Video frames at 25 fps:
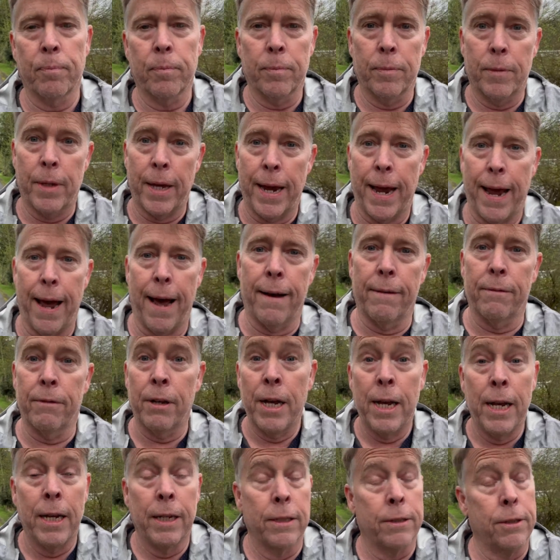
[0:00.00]
They have
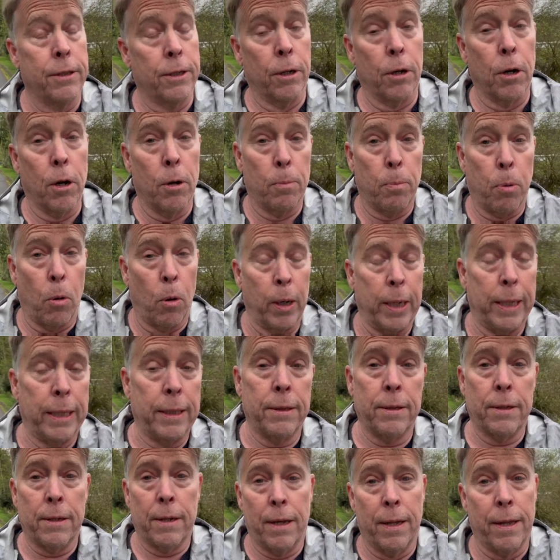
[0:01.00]
0
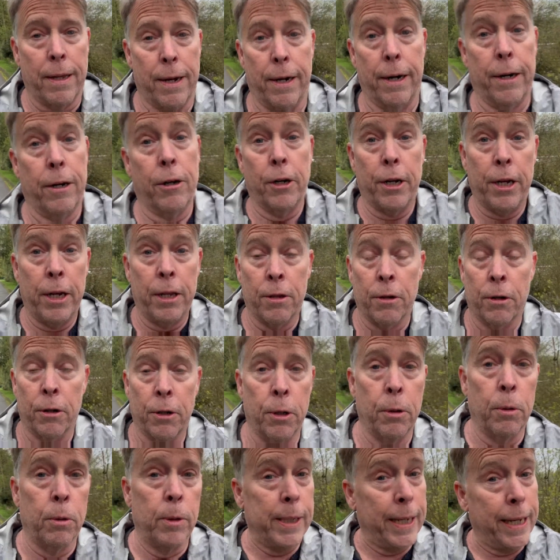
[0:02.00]
points, and they are either
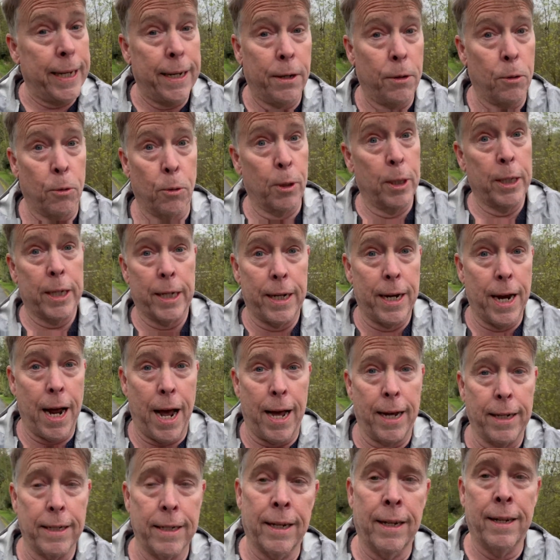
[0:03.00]
you did it or did
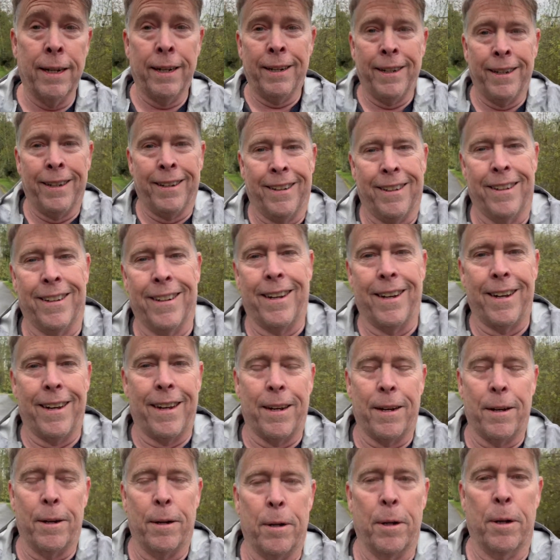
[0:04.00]
not,
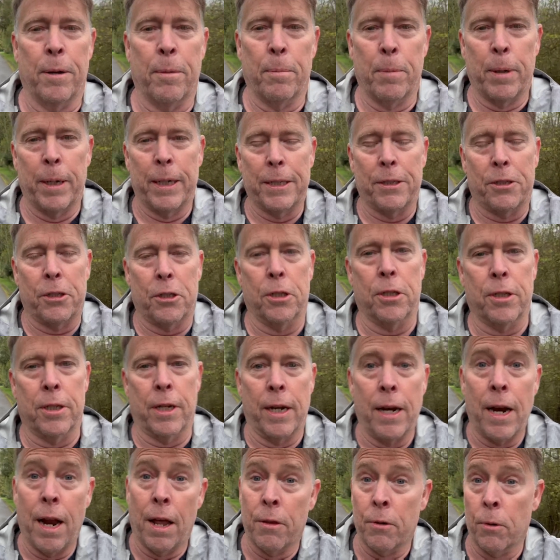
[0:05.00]
but it's just
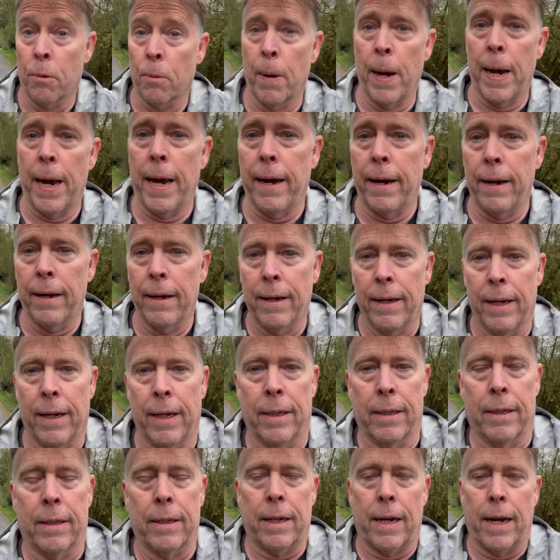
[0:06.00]
another way
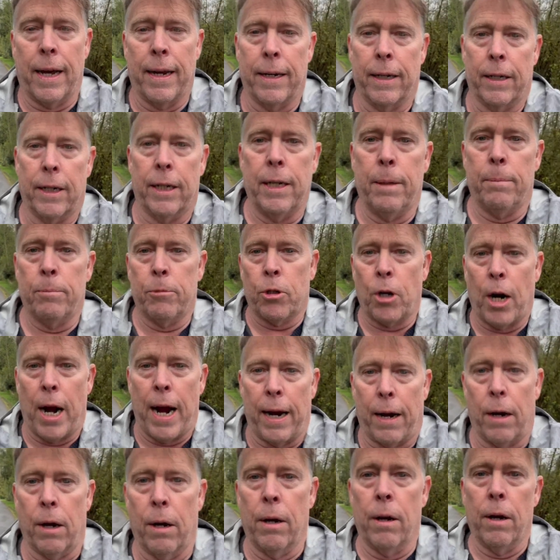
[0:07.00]
to kind of keep
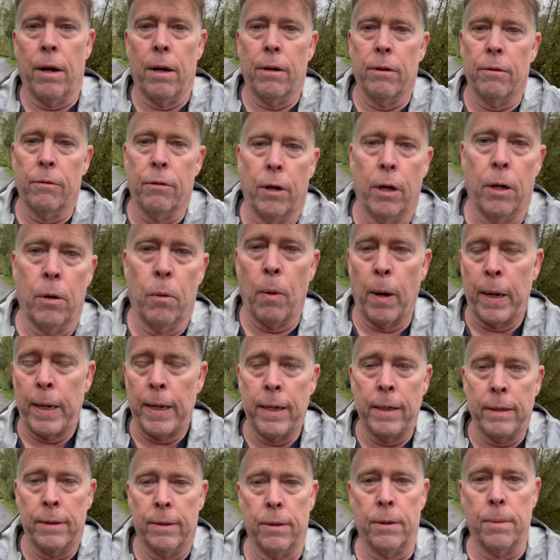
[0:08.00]
track of what
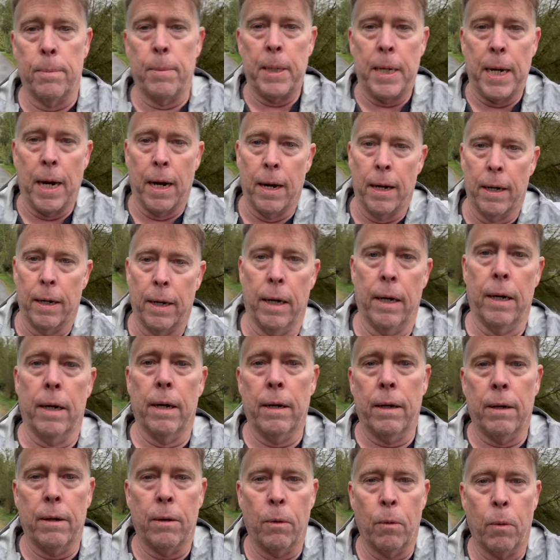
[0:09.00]
needs to be done and
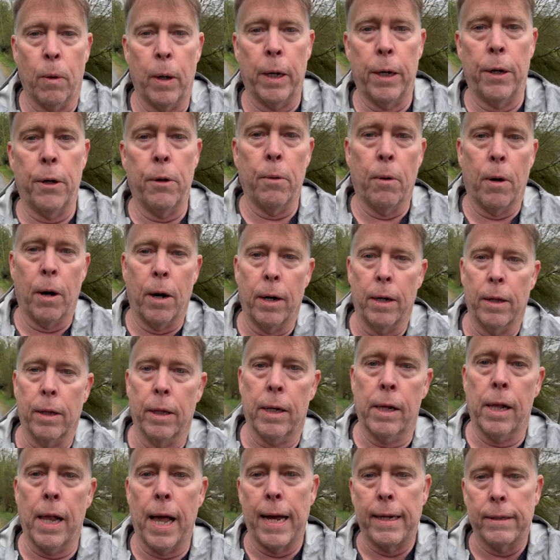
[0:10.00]
where you are in
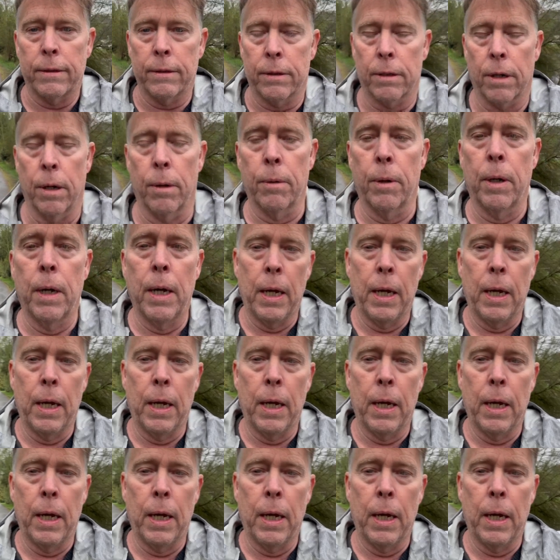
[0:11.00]
the class. So